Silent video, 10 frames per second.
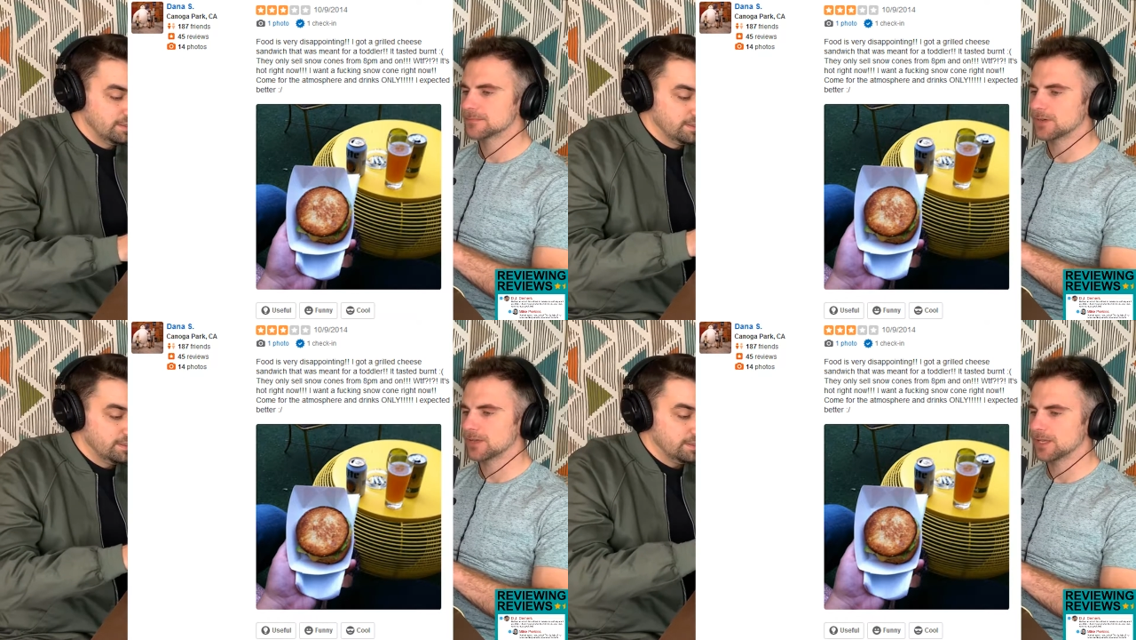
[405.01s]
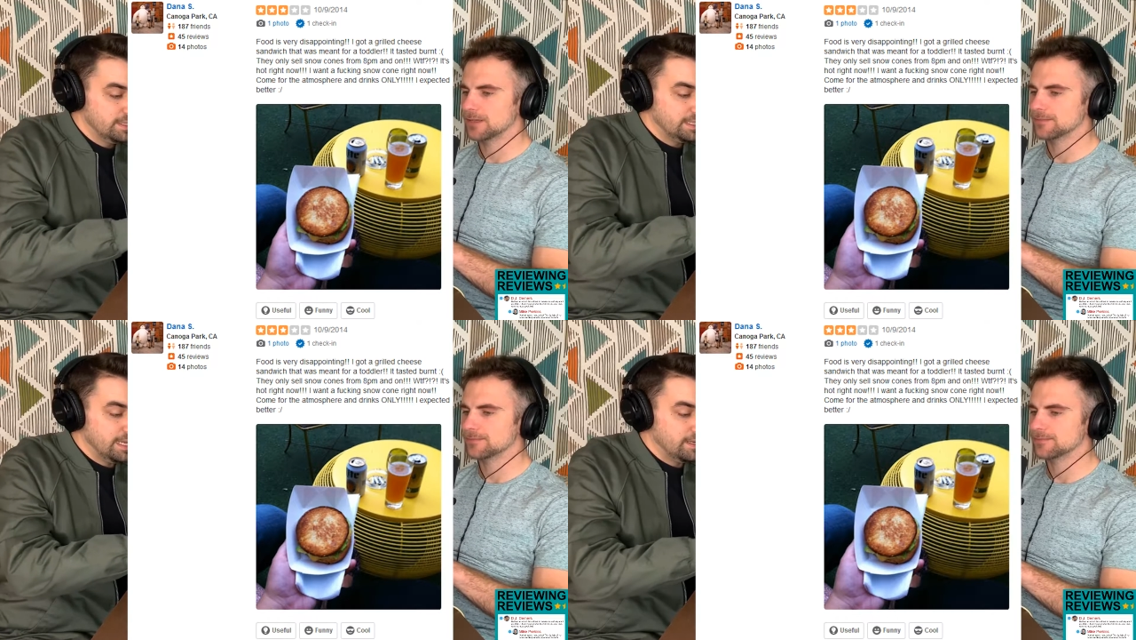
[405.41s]
Speaker 1: Okay.
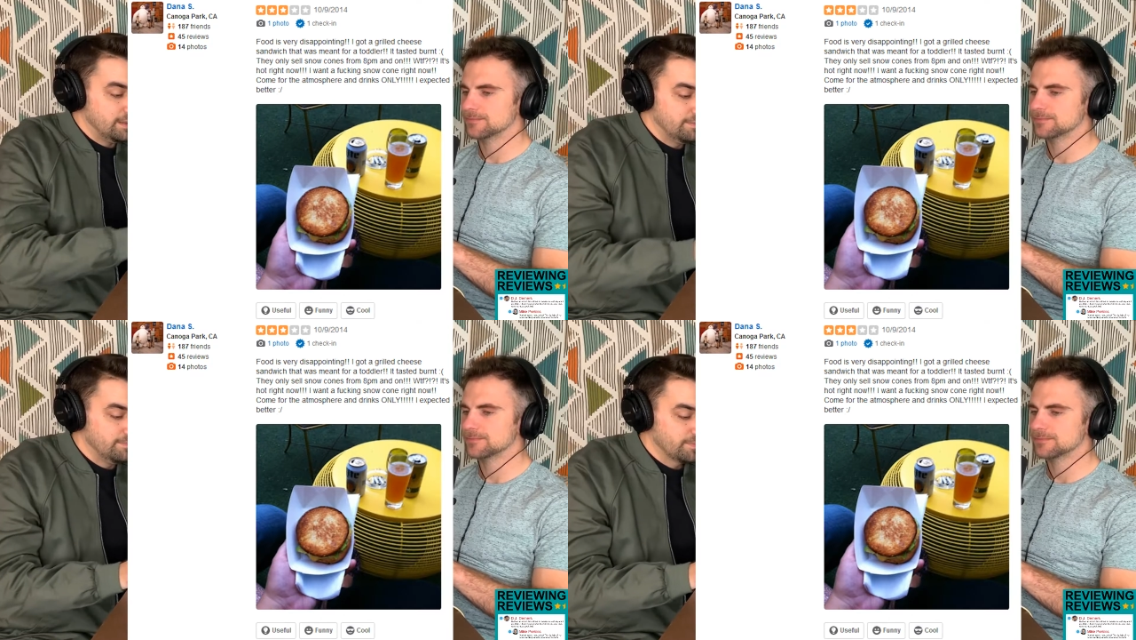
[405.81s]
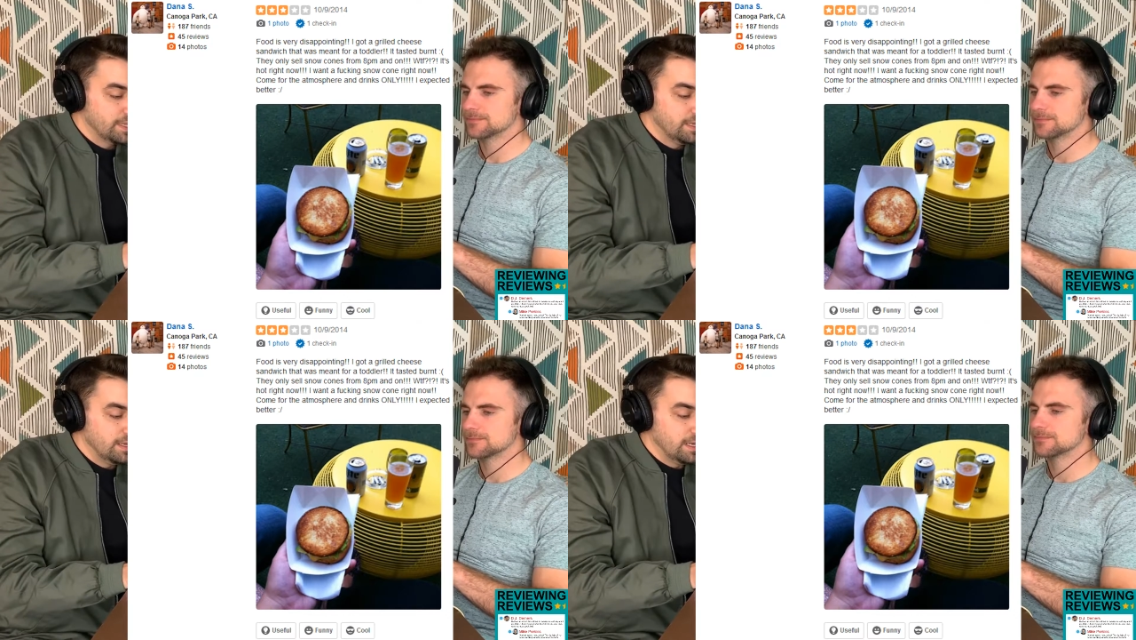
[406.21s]
Dana.
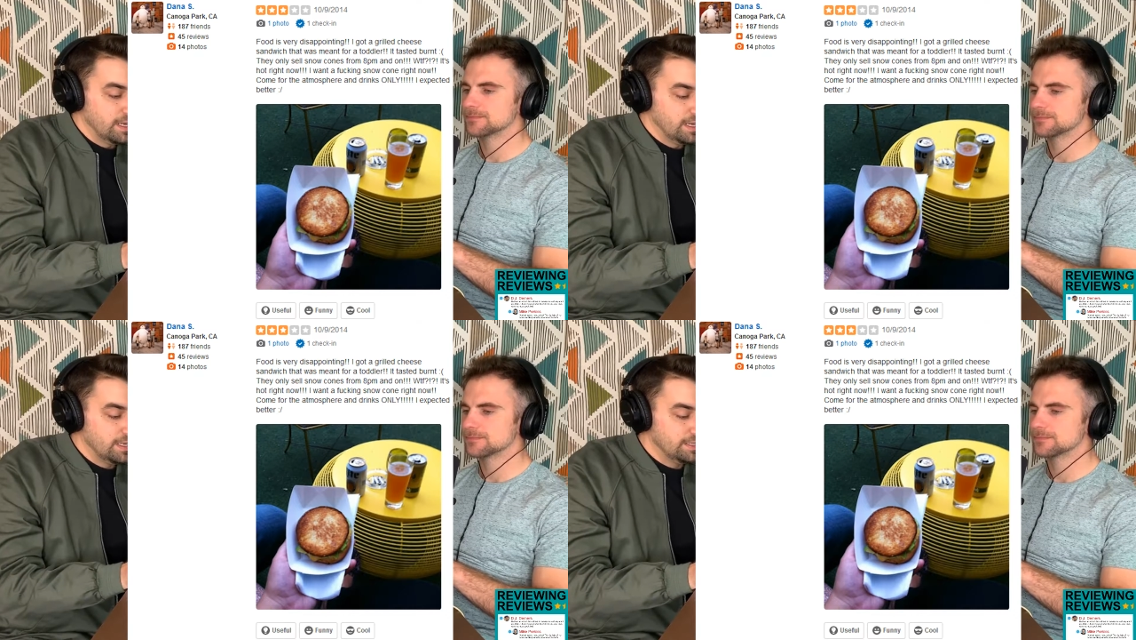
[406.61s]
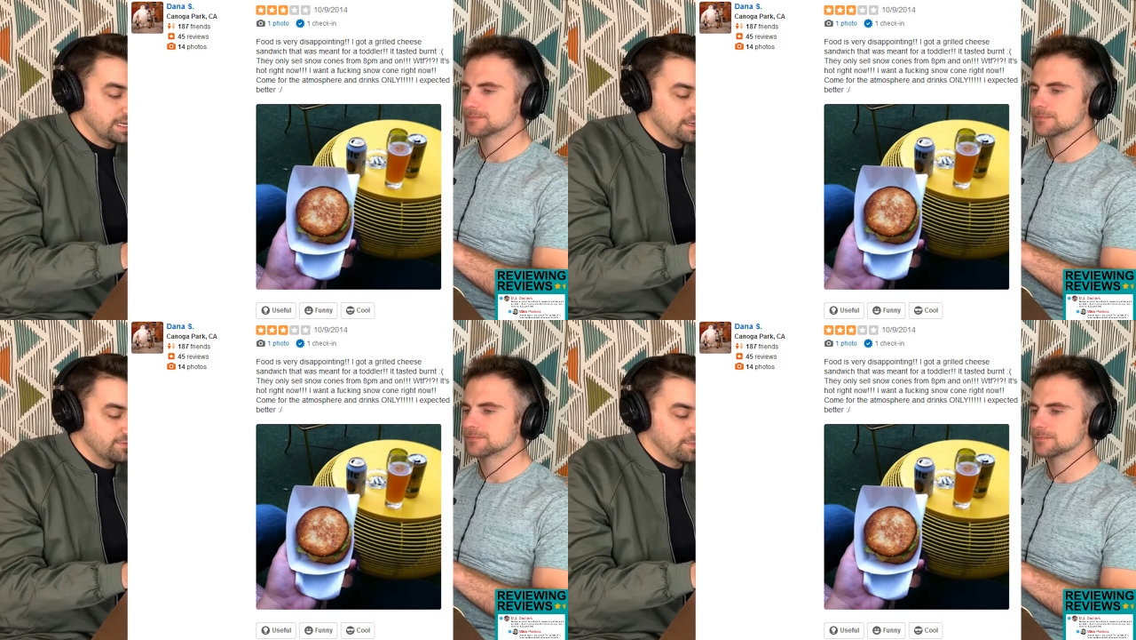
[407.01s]

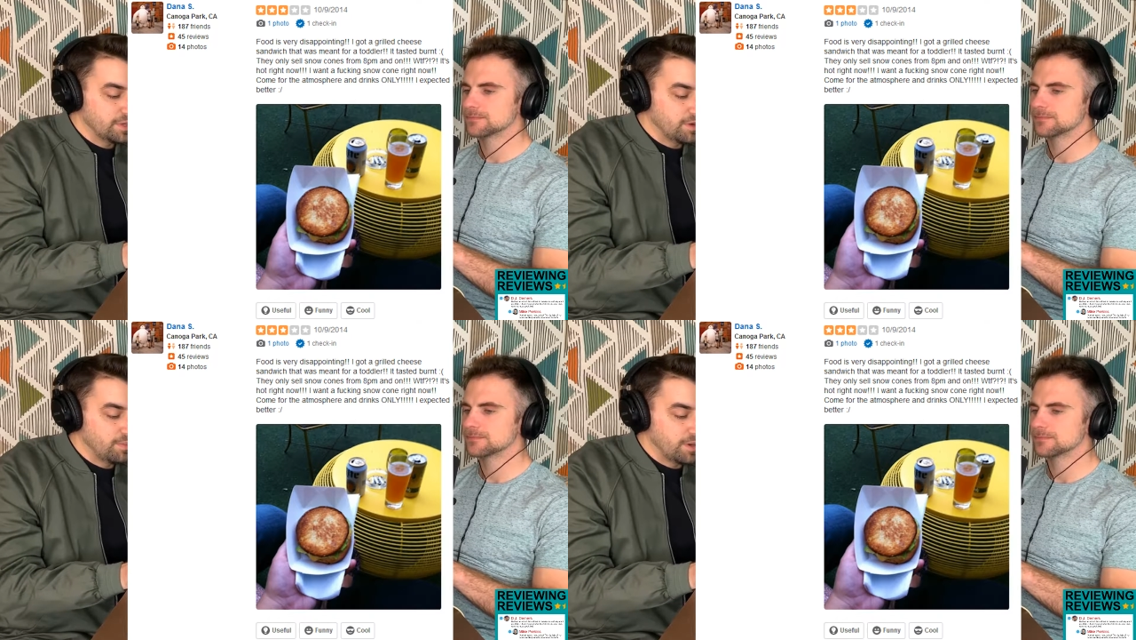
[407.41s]
Dana from Canoga